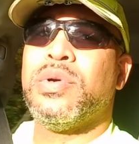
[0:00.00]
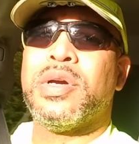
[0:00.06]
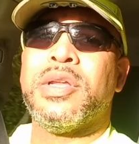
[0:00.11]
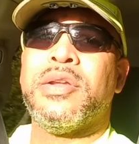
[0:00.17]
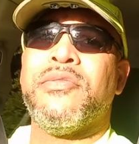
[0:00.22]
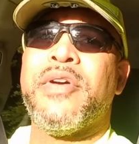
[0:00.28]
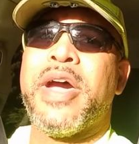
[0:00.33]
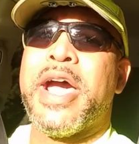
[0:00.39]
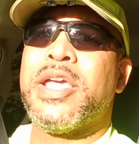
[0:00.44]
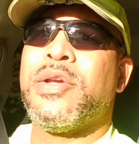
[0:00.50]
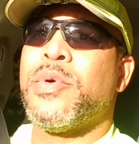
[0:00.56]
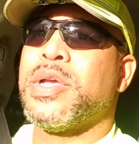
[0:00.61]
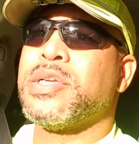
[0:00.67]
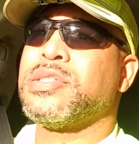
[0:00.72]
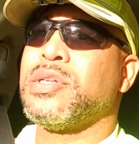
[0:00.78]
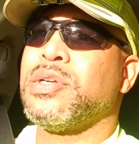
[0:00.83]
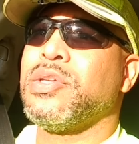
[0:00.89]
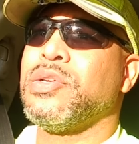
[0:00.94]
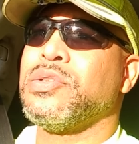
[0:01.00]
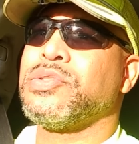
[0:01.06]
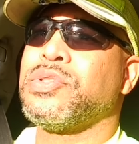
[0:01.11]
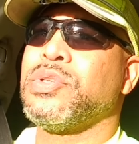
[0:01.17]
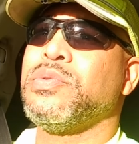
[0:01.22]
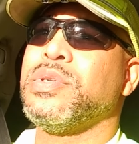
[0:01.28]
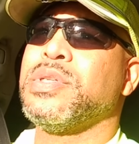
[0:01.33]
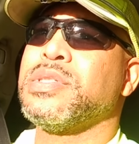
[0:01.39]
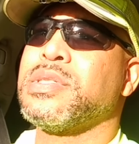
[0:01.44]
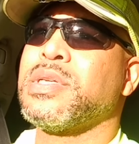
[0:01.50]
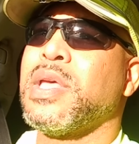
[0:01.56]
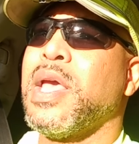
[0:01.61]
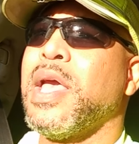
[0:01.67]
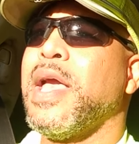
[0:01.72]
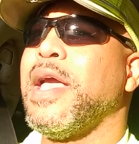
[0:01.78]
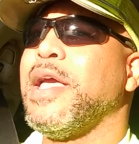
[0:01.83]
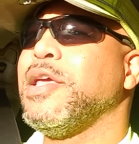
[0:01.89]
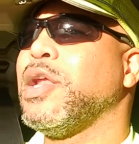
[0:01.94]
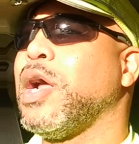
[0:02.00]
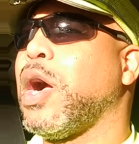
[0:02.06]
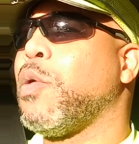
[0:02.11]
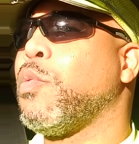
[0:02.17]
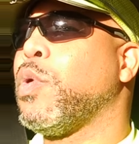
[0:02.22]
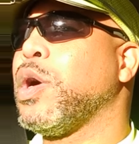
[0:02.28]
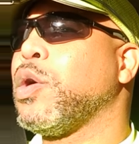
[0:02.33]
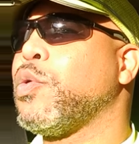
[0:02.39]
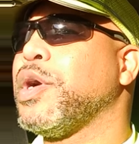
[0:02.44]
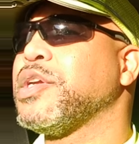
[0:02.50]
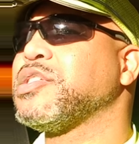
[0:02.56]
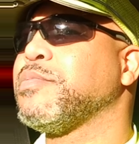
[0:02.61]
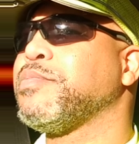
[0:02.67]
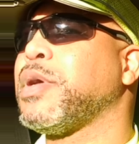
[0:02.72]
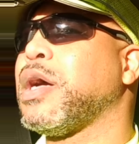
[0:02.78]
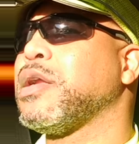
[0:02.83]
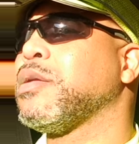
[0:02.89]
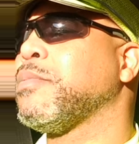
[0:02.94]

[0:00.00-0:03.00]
an evaluation of your students? You know, one question popped